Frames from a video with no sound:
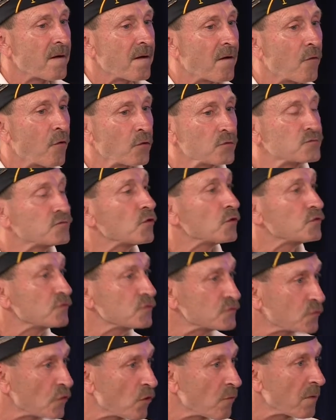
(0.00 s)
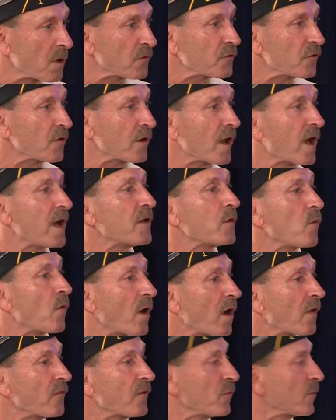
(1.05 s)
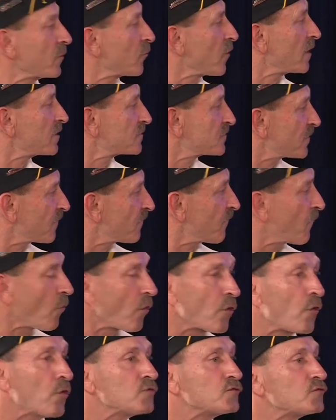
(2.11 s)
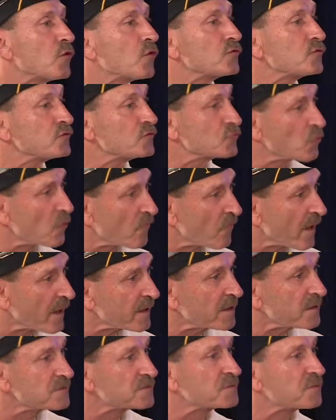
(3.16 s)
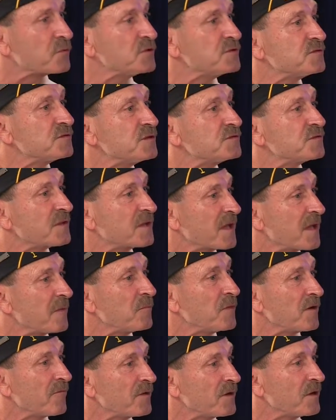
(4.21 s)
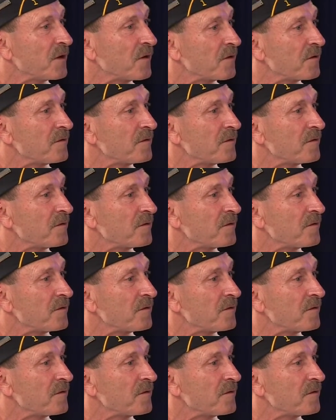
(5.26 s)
old soldiers home out there in Hiawatha. We're trying to send 4 old soldiers to a Vikings preseason game every year.